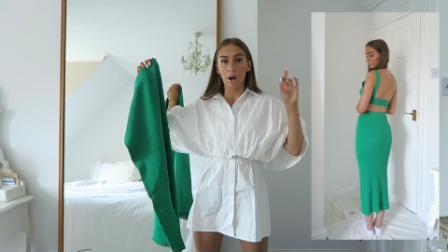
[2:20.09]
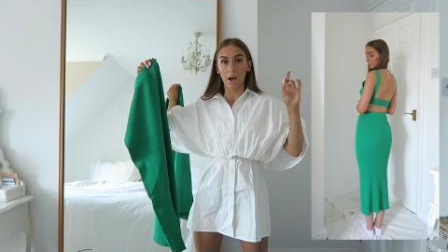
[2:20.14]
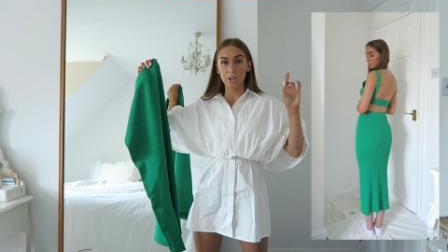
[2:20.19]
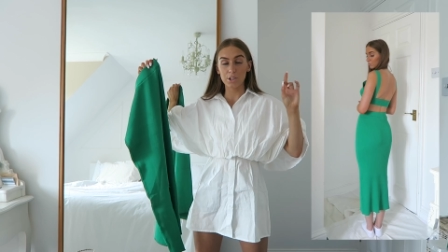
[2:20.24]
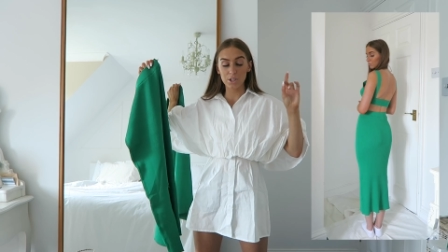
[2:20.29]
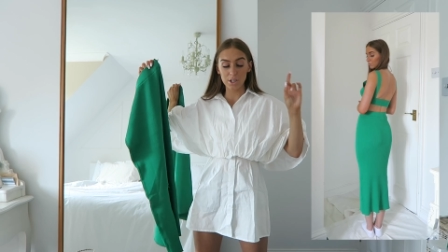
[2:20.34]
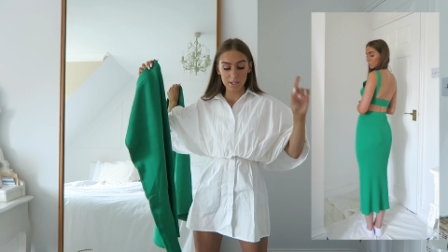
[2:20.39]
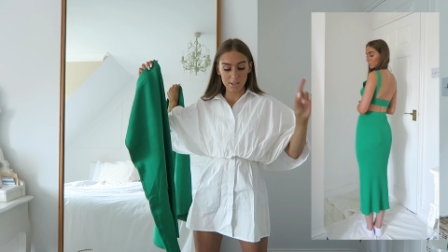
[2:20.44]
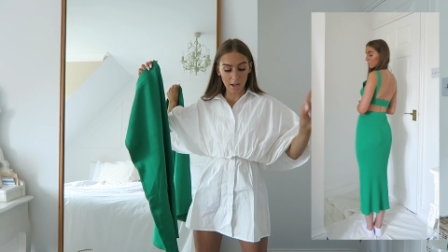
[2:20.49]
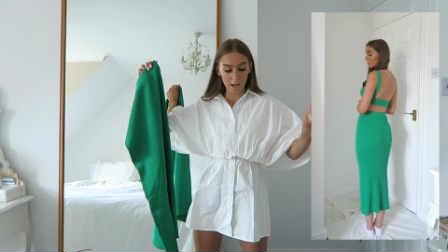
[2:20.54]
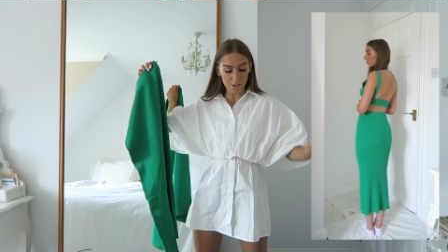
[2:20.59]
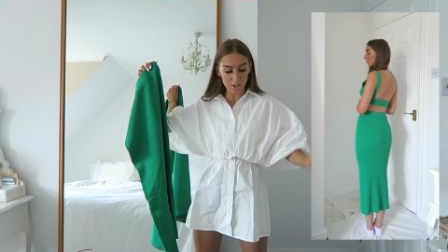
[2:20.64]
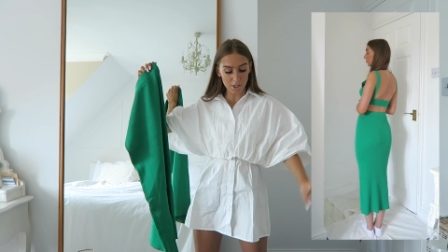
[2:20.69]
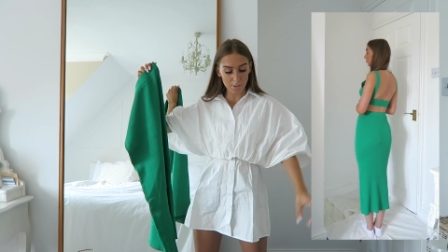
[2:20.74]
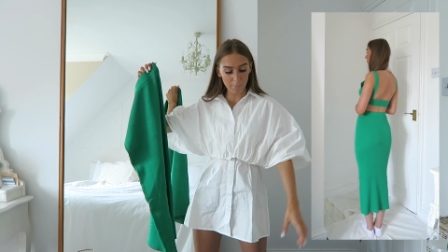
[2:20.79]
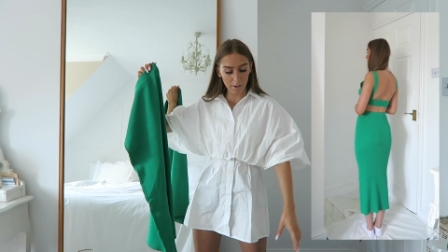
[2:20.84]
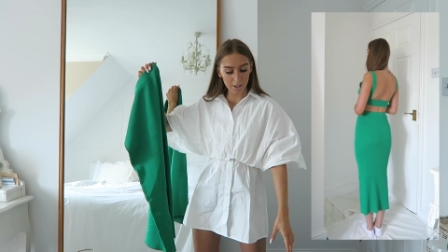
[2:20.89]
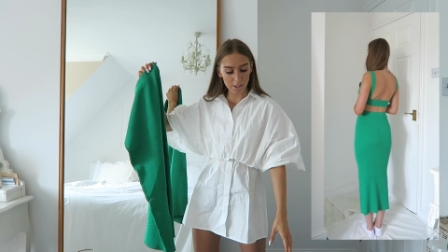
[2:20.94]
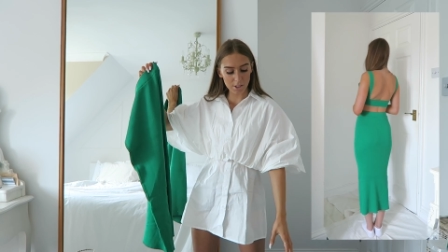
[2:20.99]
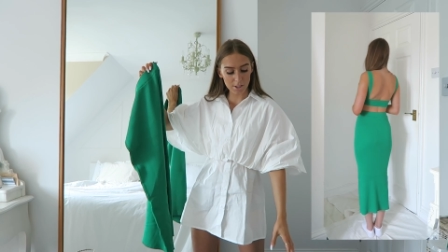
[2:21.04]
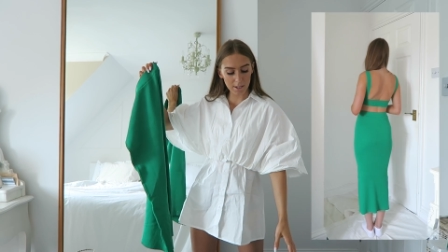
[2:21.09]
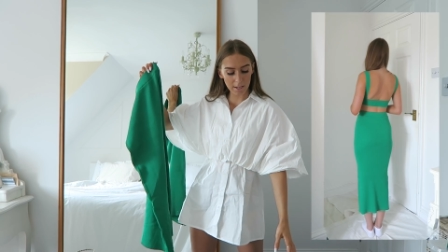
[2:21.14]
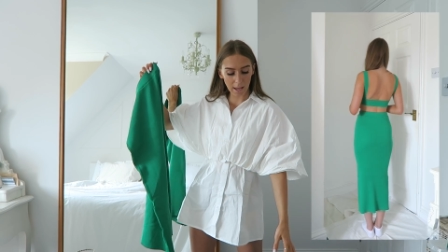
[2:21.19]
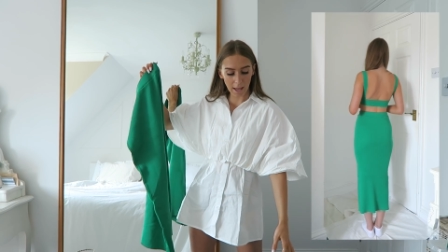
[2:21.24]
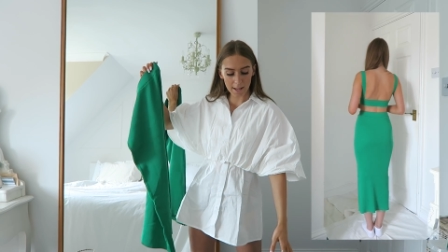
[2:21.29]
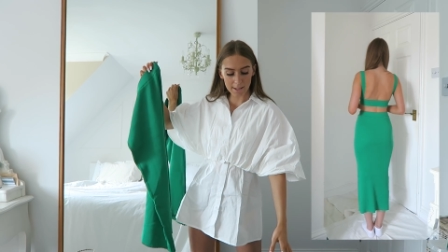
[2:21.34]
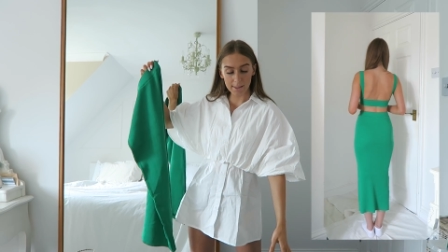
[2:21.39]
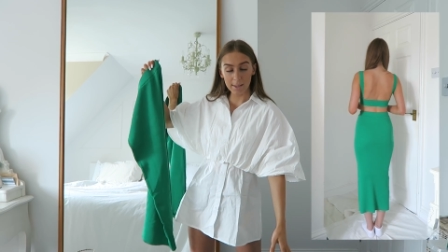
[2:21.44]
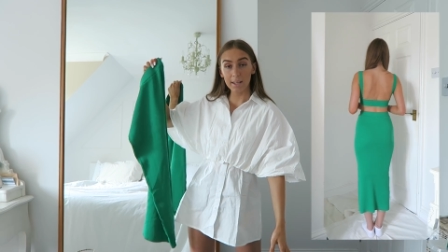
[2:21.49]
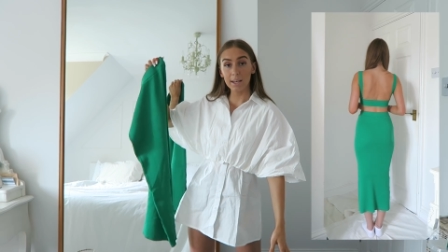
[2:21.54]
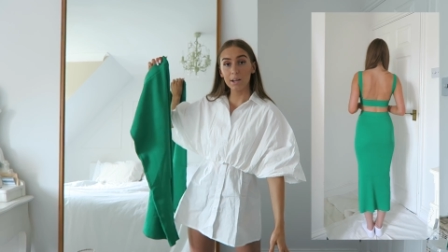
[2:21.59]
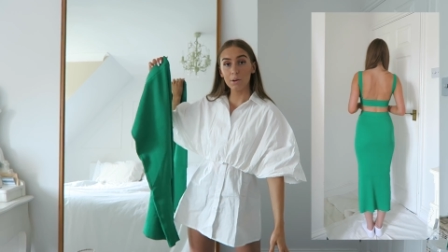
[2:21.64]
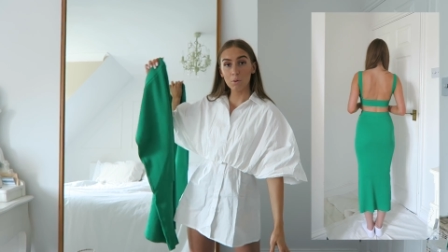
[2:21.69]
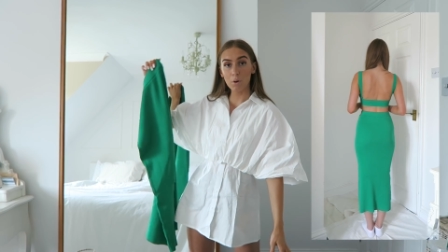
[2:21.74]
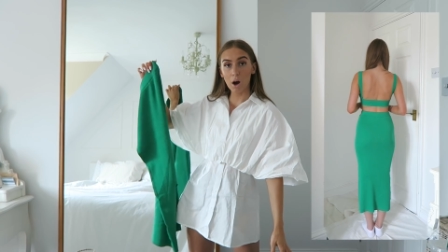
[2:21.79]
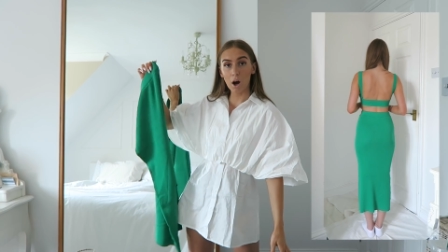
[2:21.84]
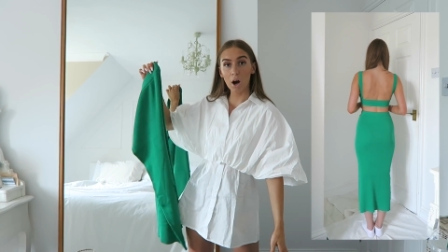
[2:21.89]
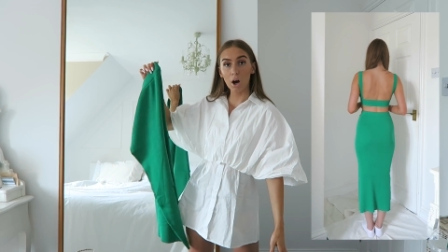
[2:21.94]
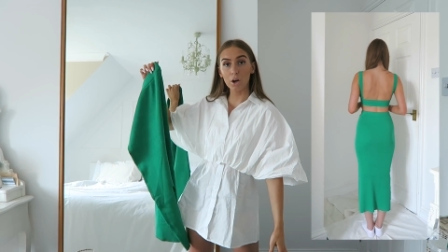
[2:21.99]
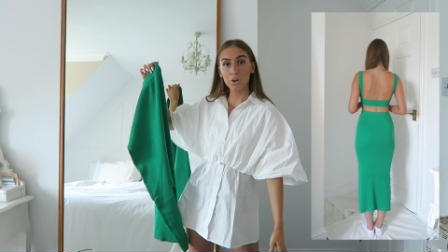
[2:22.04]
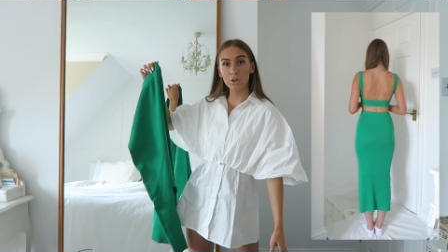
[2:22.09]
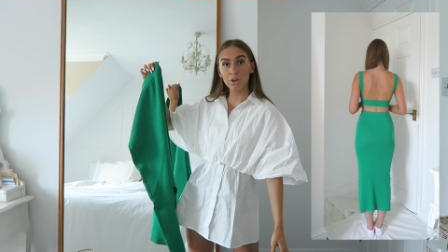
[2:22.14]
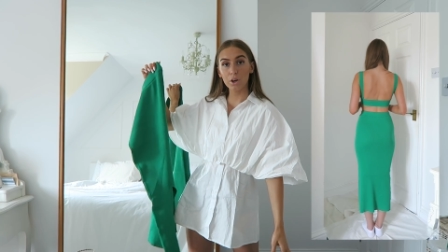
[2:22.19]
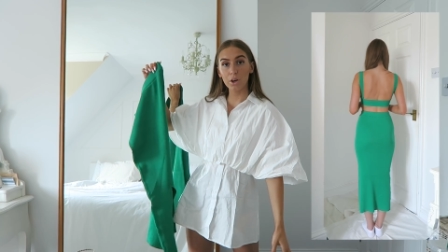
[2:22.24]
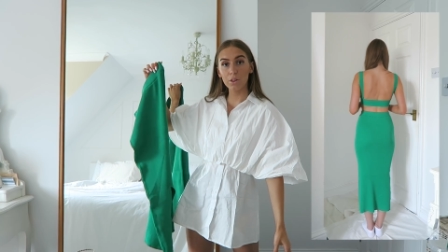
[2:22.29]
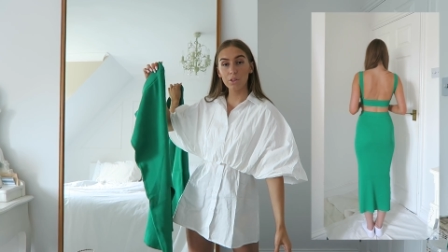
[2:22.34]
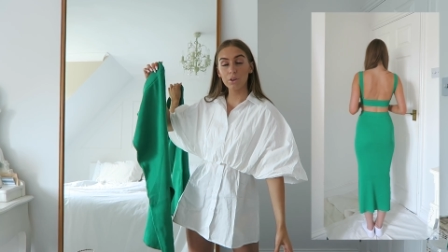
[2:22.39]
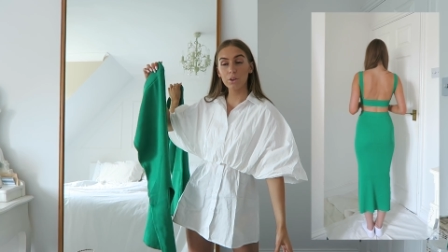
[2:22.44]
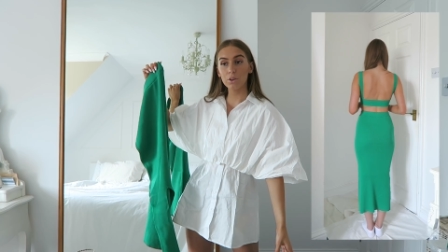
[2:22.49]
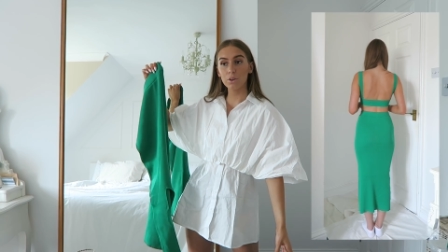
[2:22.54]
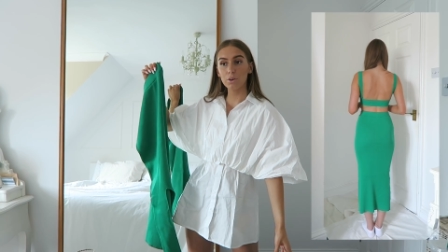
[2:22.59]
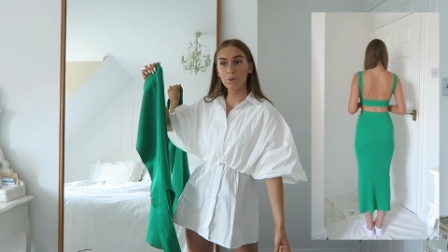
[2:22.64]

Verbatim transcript: I did actually manage to get the little cardigan that